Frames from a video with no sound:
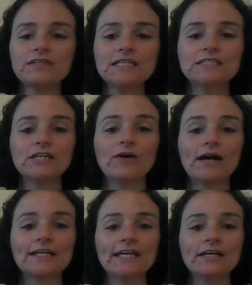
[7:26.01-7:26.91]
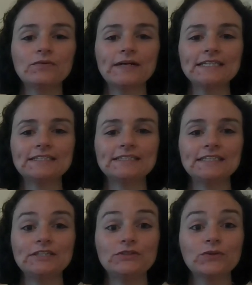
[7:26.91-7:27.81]
So I can't wait to
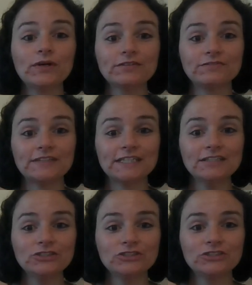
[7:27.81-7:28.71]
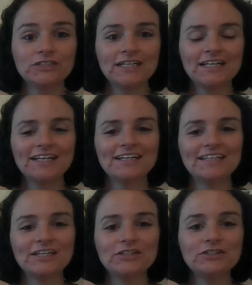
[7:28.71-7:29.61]
see your fish
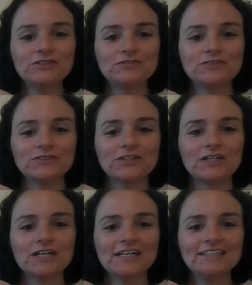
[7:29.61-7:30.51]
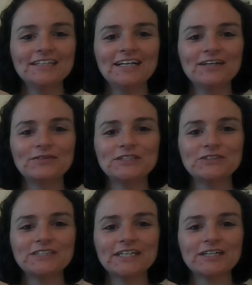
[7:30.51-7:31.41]
that you've drawn when you
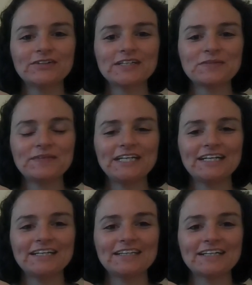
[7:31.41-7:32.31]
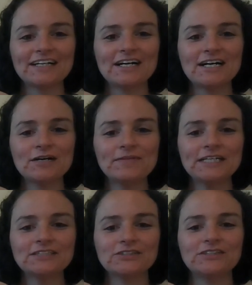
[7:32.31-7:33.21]
share it with me in the
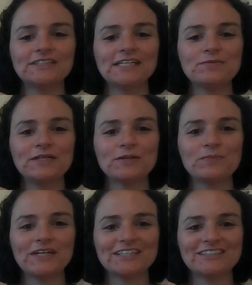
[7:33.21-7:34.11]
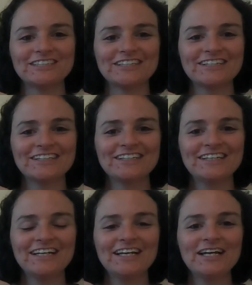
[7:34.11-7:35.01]
comments or you send me a picture.
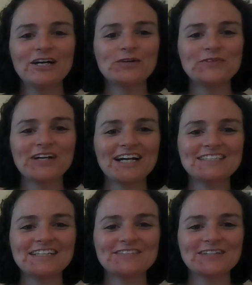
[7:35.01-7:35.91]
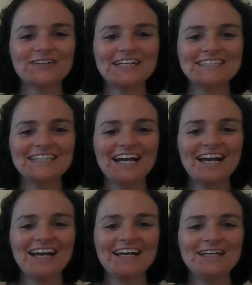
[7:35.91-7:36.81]
Hope you guys have a great
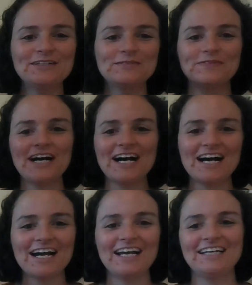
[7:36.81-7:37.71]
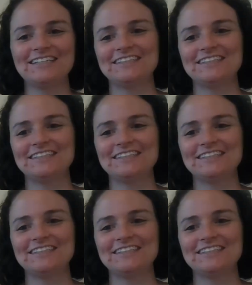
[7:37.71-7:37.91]
day. Bye.